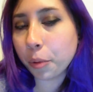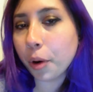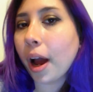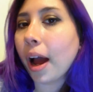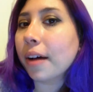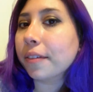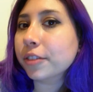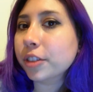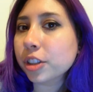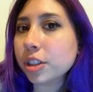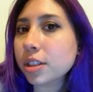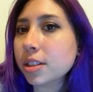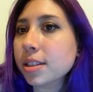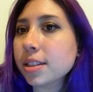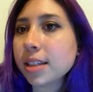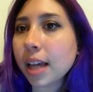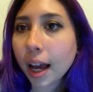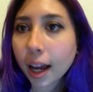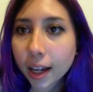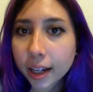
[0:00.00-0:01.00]
would have to
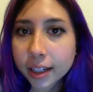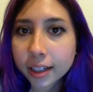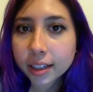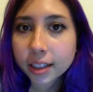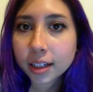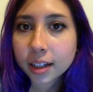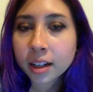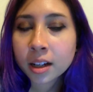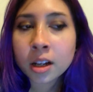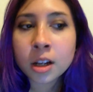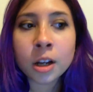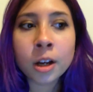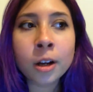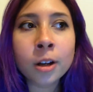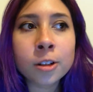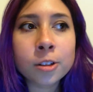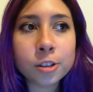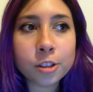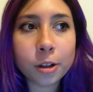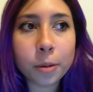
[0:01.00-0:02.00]
sign
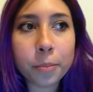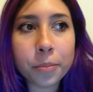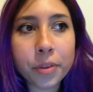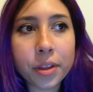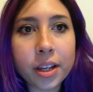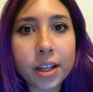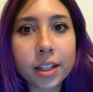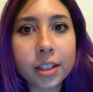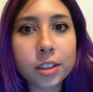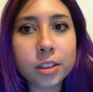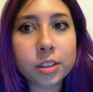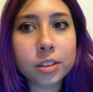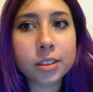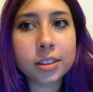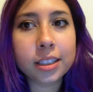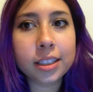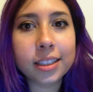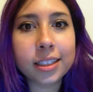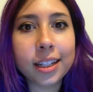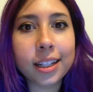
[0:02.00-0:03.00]
something
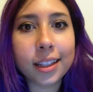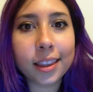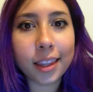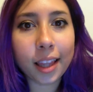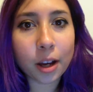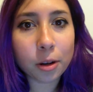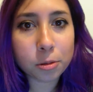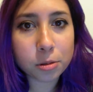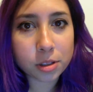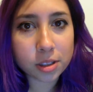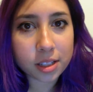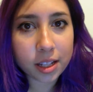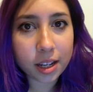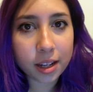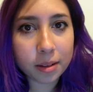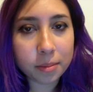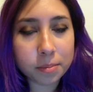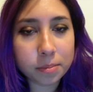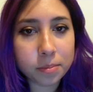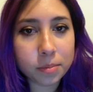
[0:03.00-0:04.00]
that allows
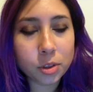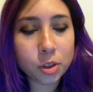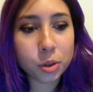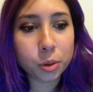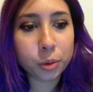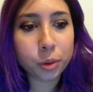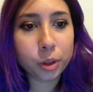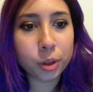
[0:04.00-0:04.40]
them to